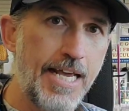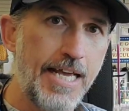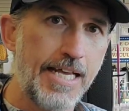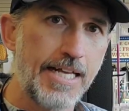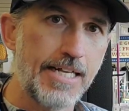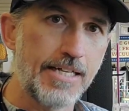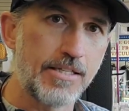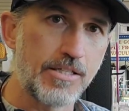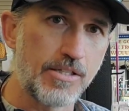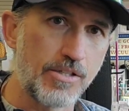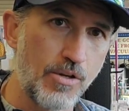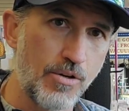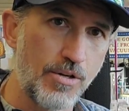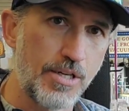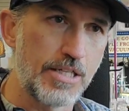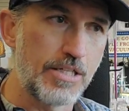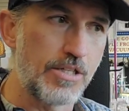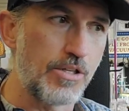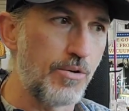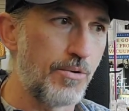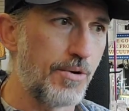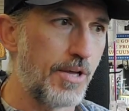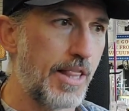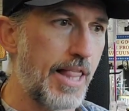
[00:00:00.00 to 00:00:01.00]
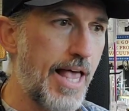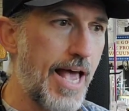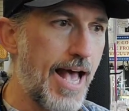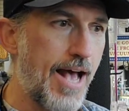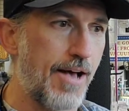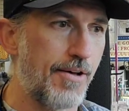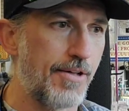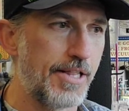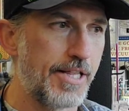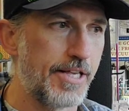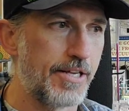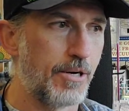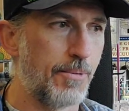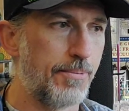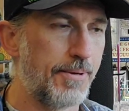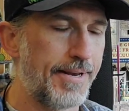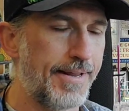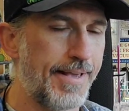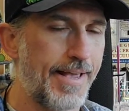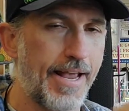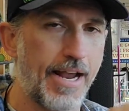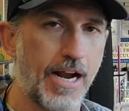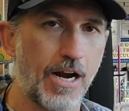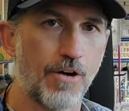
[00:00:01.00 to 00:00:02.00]
As soon as you allow a little bit
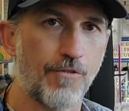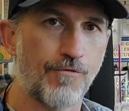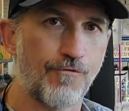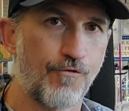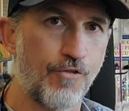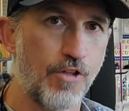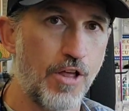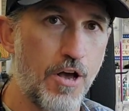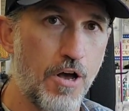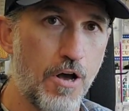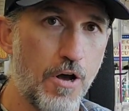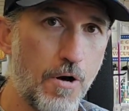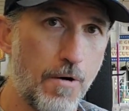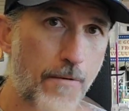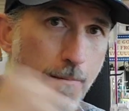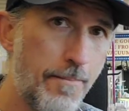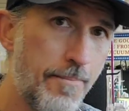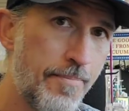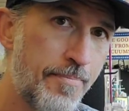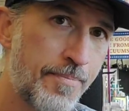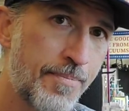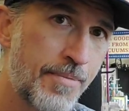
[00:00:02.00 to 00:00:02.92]
of airflow,